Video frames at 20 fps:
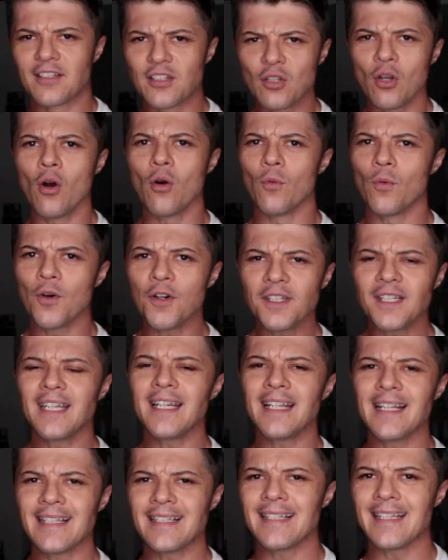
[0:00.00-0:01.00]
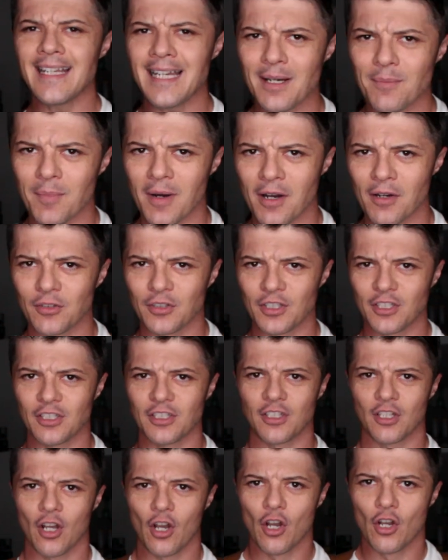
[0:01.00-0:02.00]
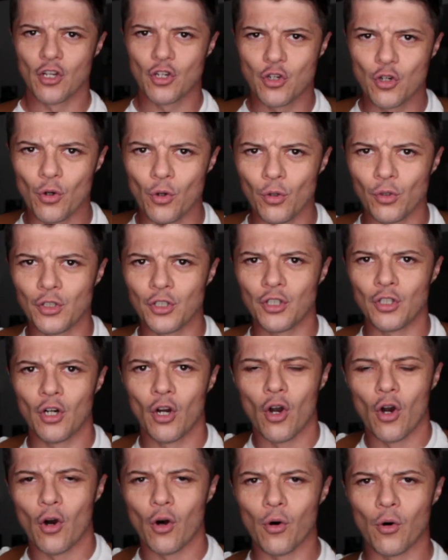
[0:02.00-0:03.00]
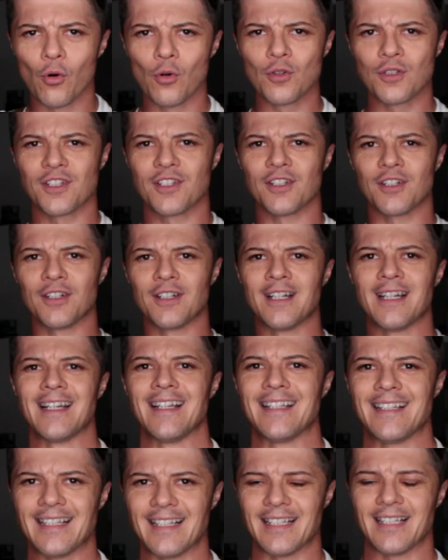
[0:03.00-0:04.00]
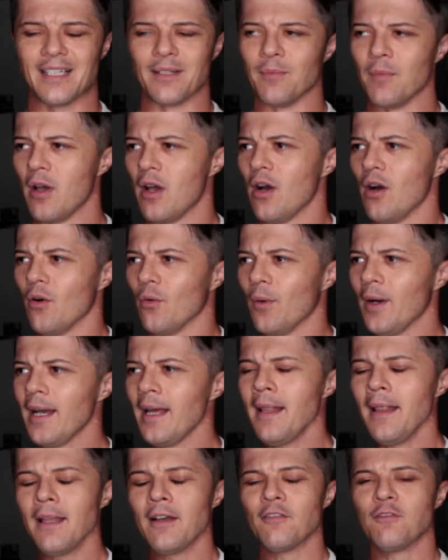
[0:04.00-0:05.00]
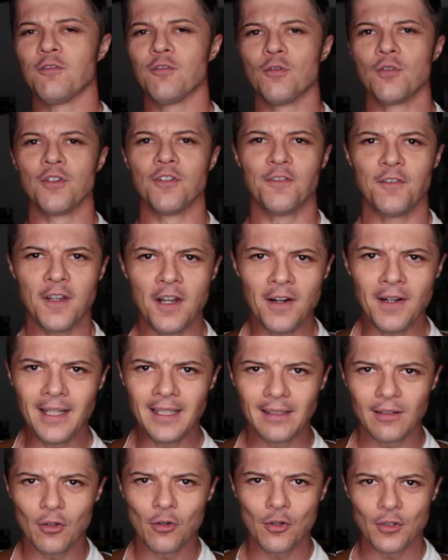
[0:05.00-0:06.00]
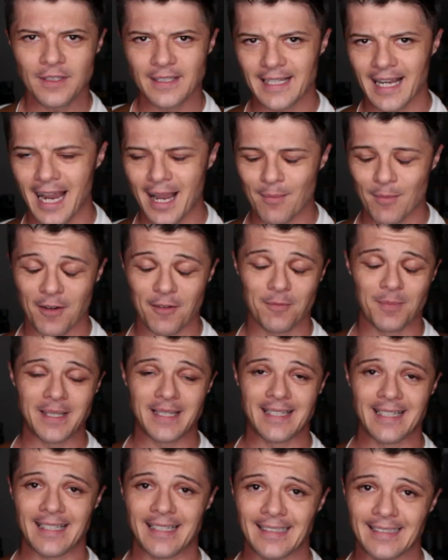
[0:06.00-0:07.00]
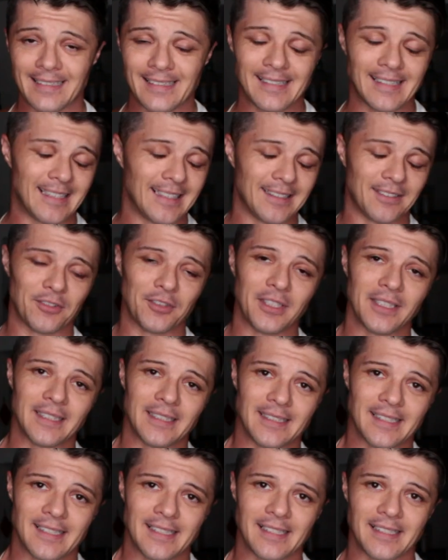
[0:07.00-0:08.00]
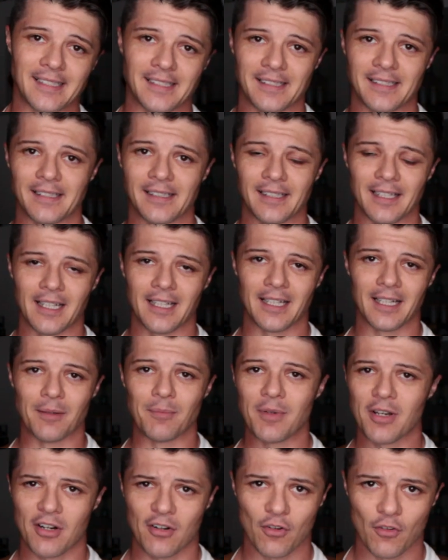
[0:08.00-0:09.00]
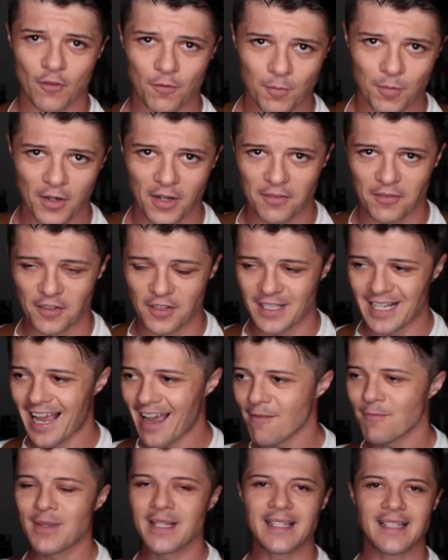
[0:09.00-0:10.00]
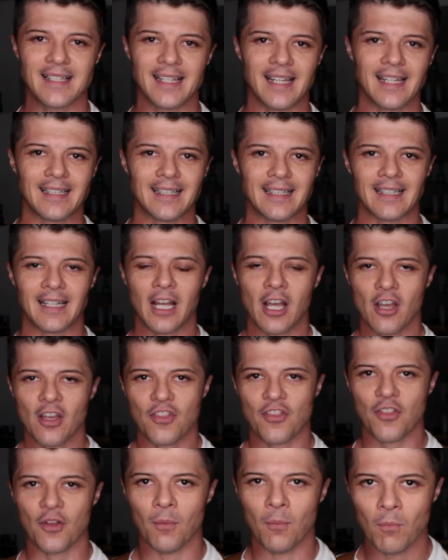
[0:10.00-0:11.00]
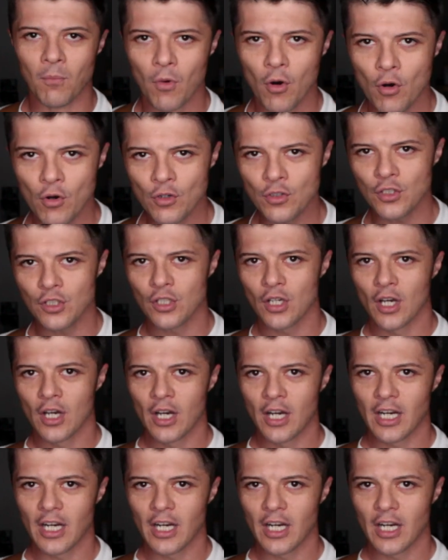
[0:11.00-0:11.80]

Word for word: so what can I say about this shoulder holster system? Well, for a very long time I've been telling this and really this is uh, a matter of preference. I've been saying that the most